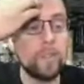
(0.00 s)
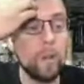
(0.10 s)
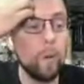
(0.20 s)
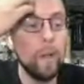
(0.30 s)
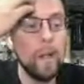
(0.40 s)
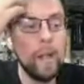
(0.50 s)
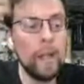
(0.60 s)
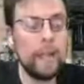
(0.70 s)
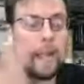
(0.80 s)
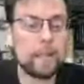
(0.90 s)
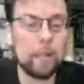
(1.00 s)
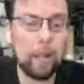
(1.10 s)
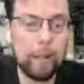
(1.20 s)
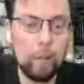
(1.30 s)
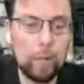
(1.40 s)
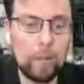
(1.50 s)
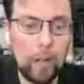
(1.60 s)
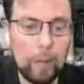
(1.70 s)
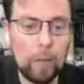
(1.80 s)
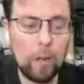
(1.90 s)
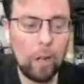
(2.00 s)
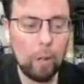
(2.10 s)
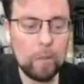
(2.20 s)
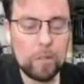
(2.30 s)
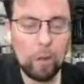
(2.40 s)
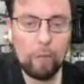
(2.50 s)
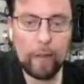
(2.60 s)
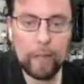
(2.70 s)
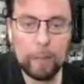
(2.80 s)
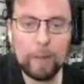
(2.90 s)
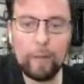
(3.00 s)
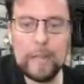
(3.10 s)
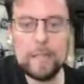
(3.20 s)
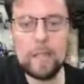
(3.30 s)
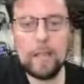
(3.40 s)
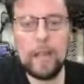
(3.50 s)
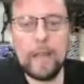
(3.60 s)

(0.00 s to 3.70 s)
So yes, I would always go vacuum advance